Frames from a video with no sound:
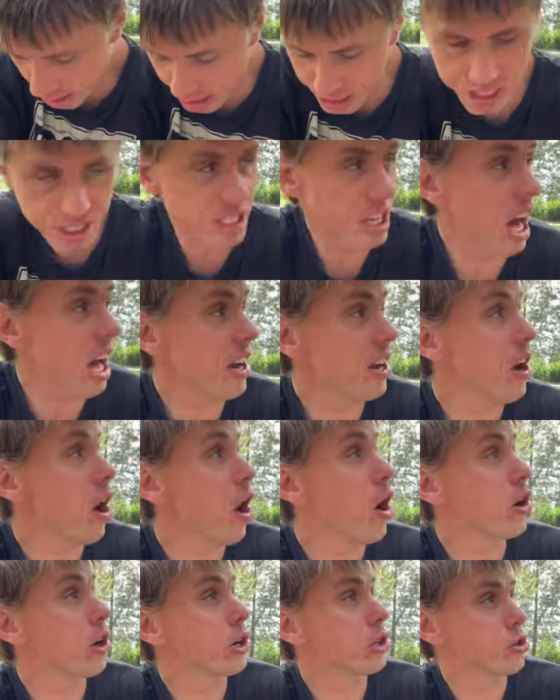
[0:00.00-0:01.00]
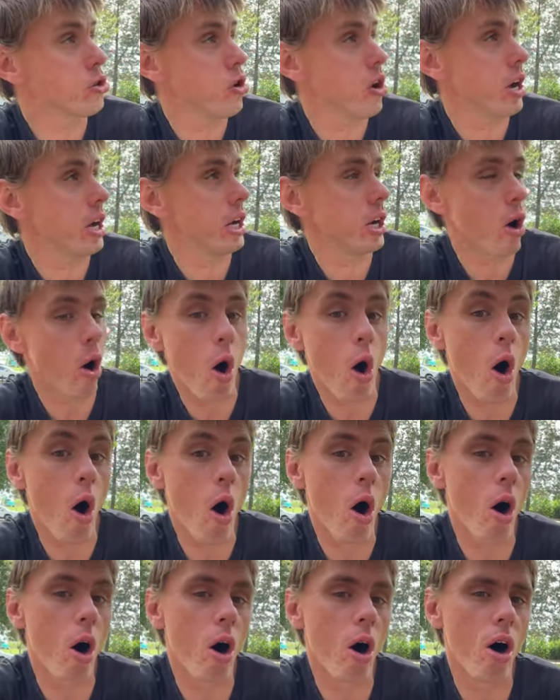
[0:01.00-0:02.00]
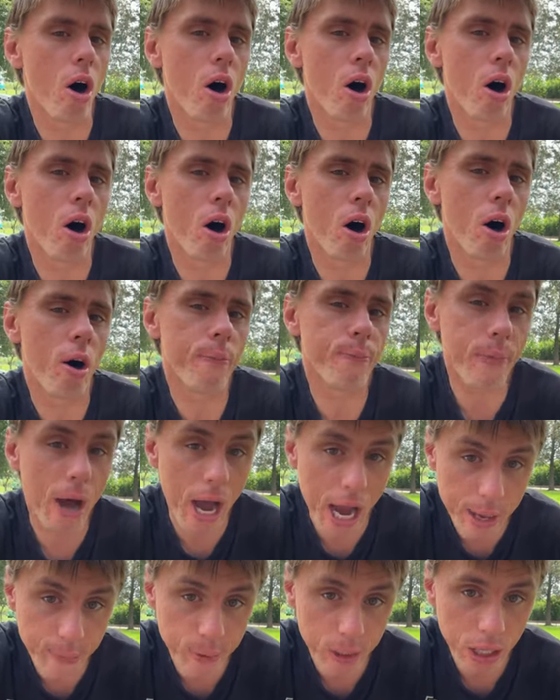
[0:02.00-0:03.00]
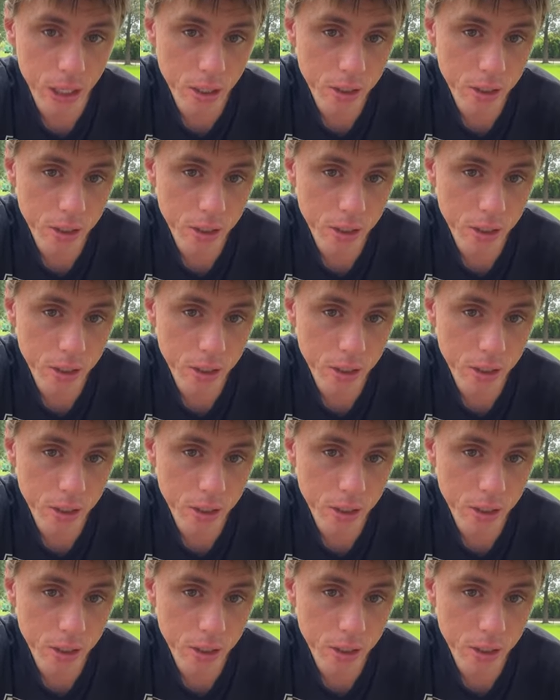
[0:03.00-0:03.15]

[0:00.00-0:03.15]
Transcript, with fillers: Is that an oak tree? Maybe.